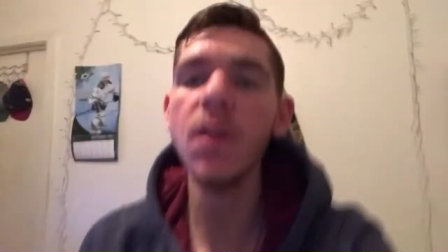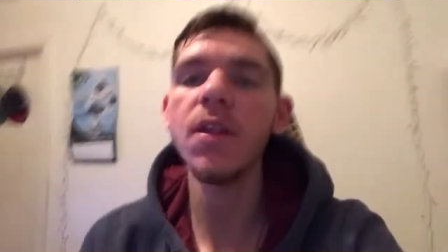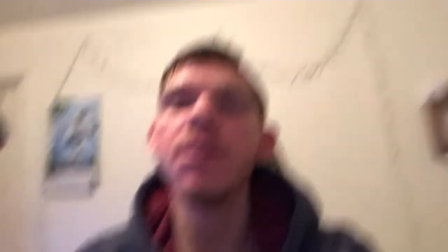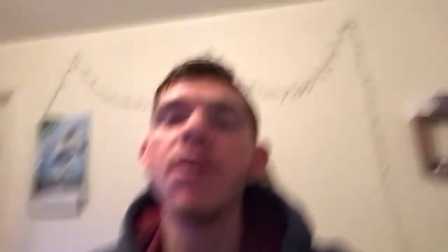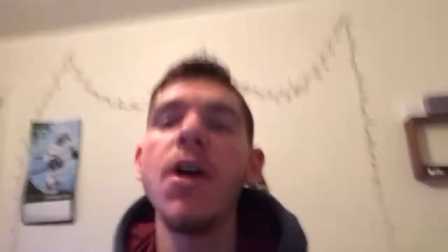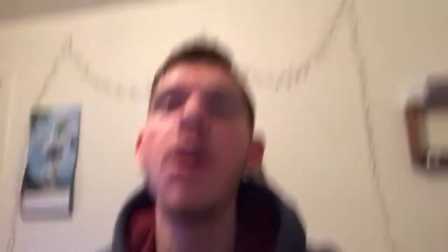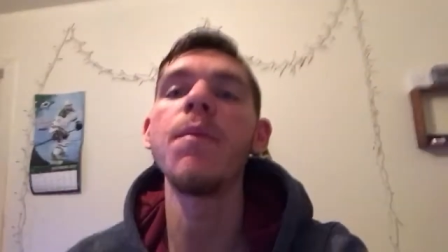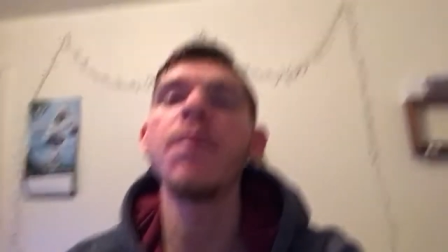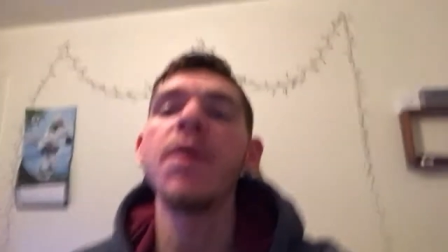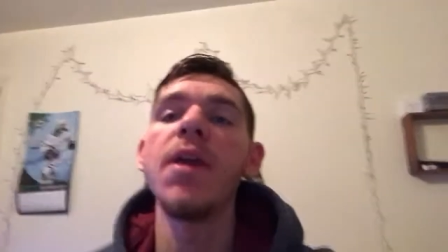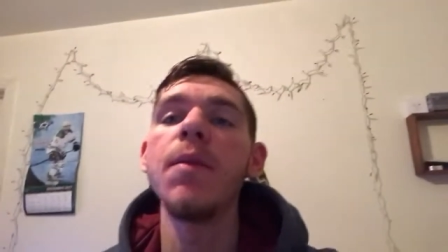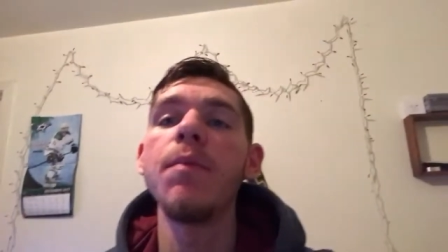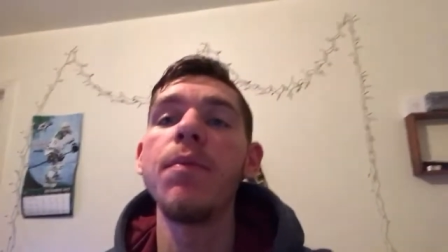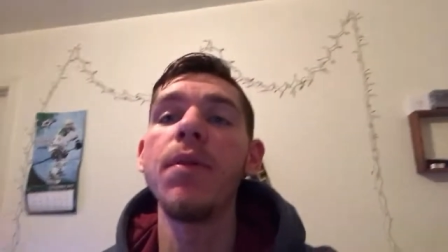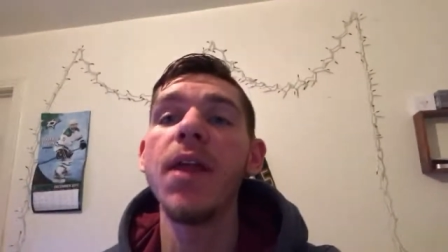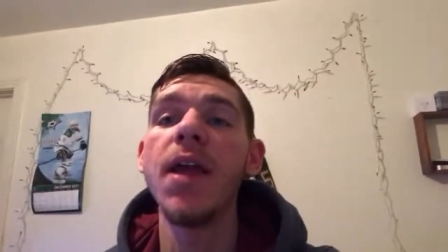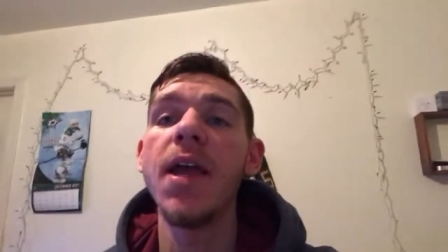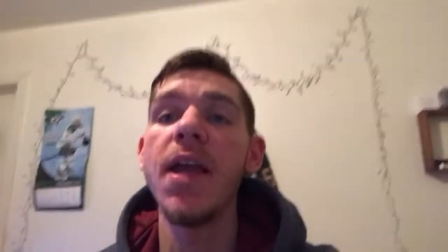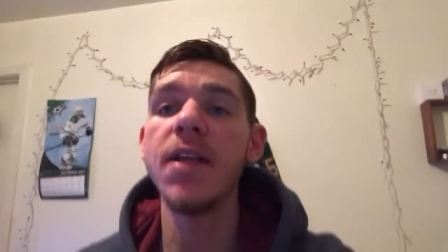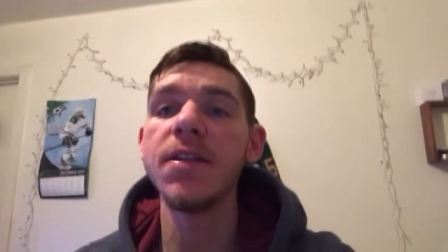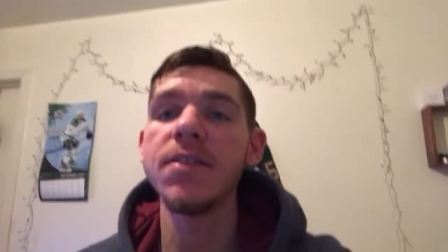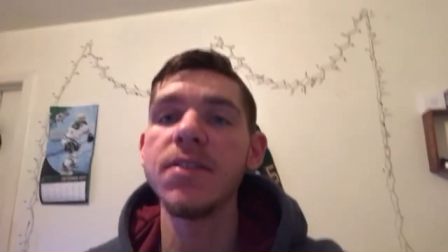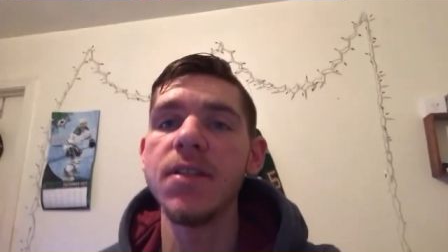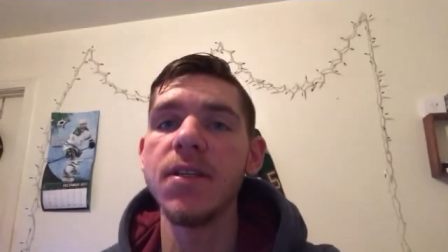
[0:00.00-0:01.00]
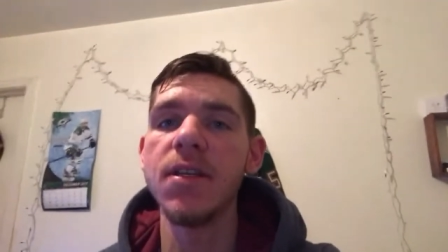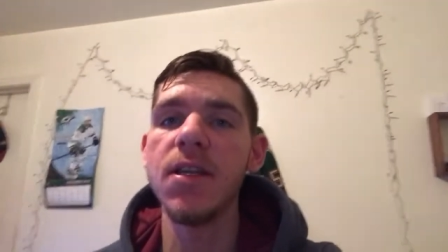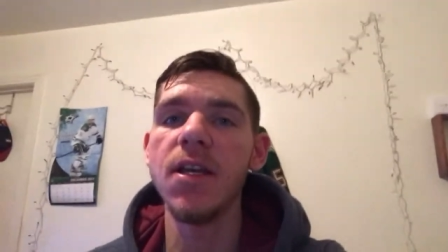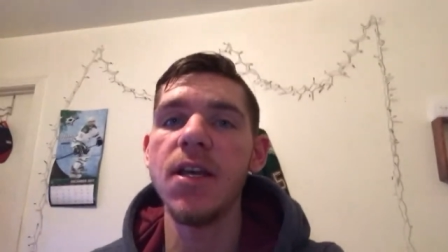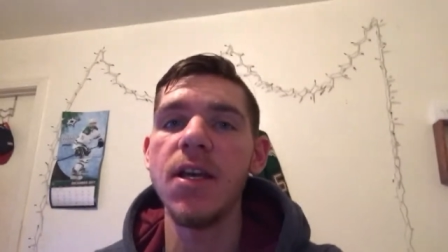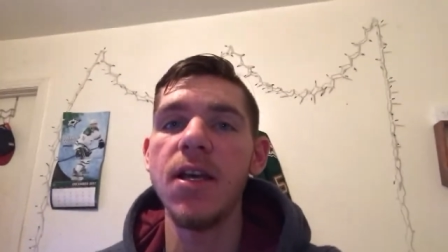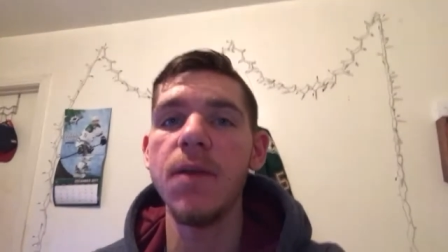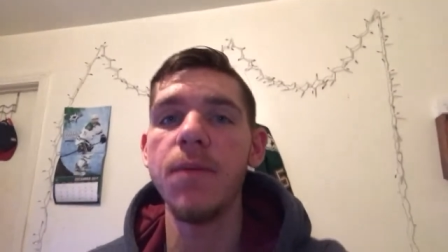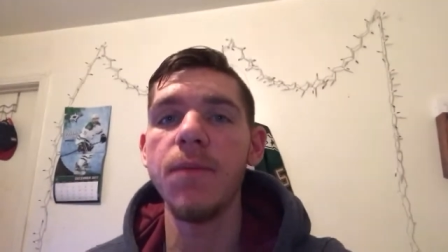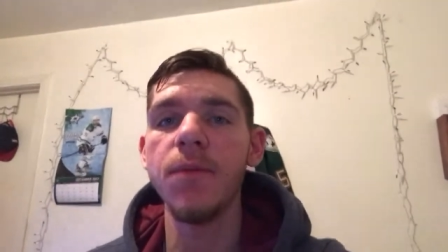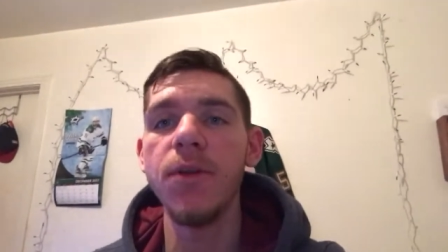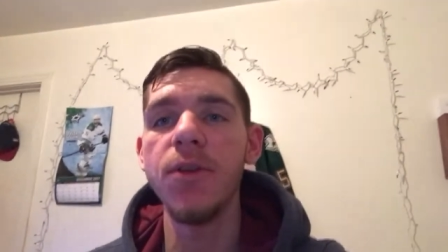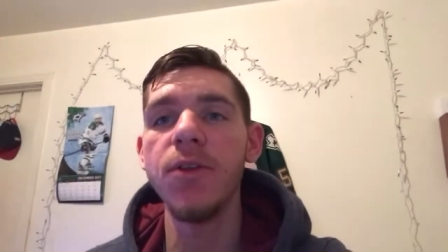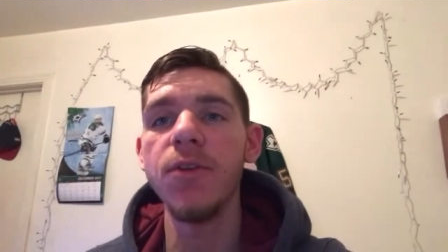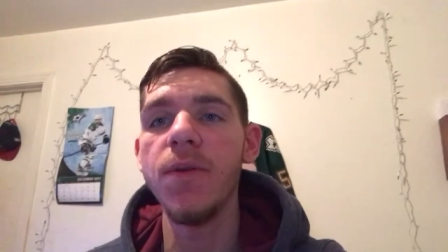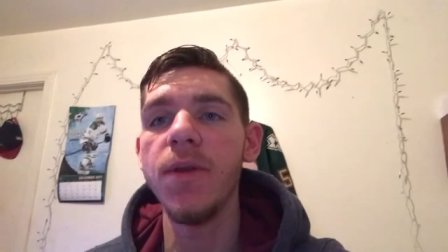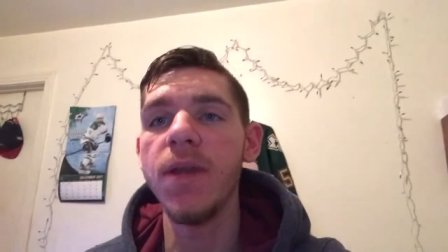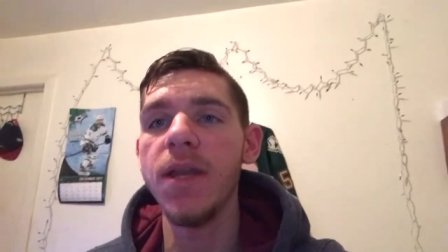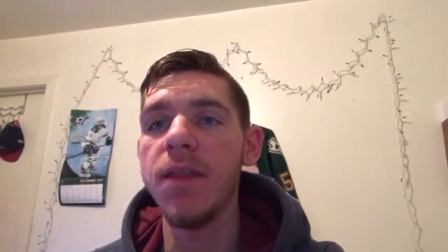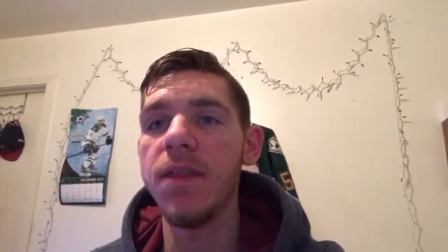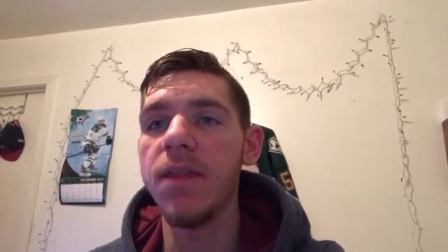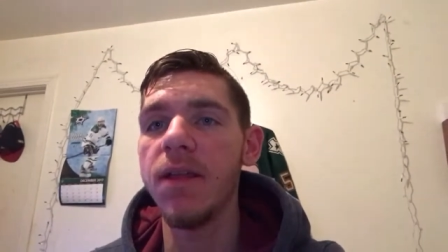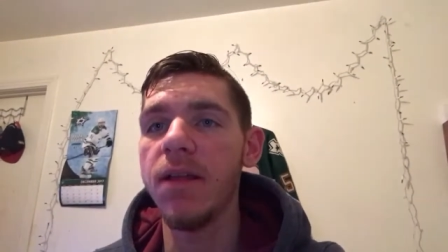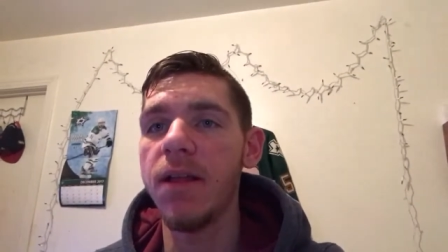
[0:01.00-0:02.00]
y'all made plans to come or do
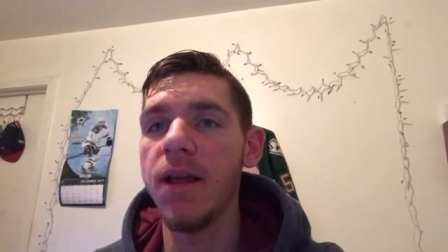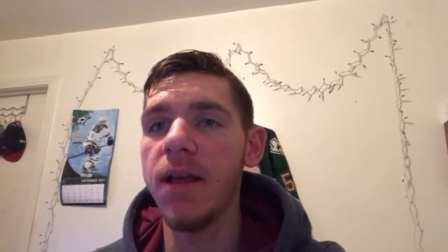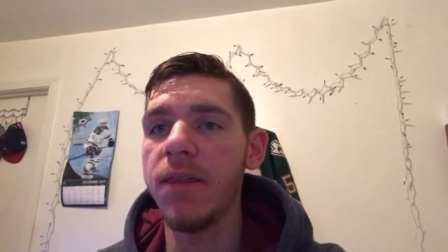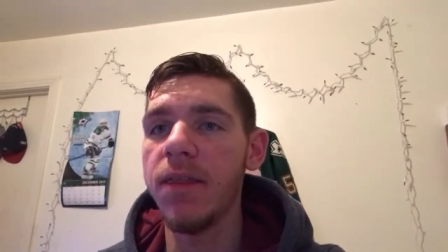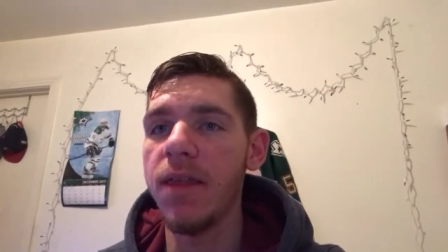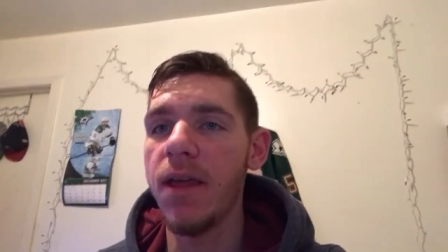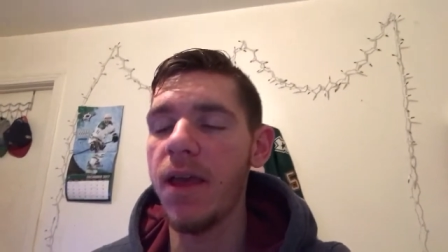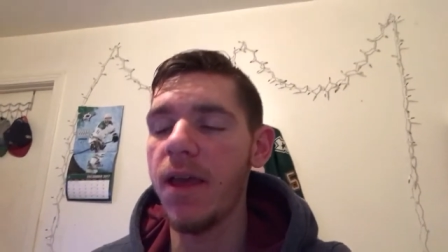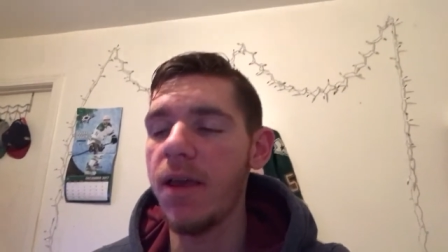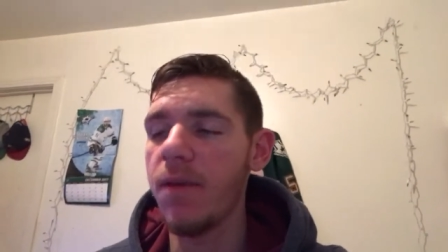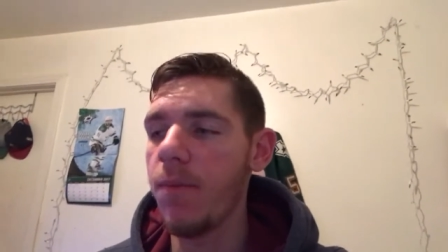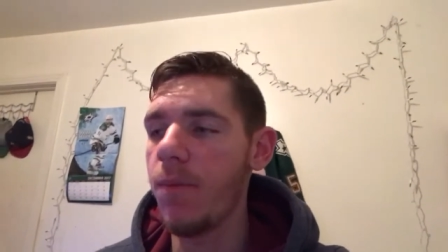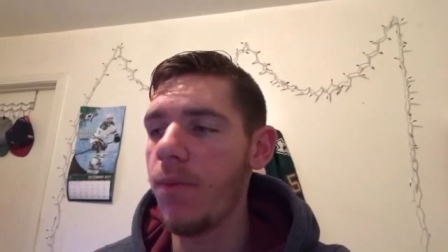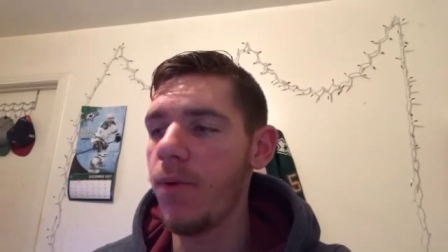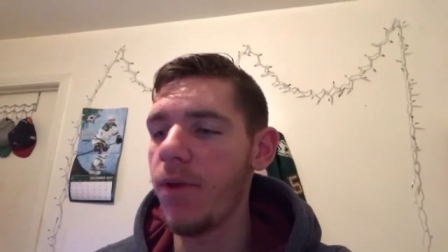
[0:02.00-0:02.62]
anything like that.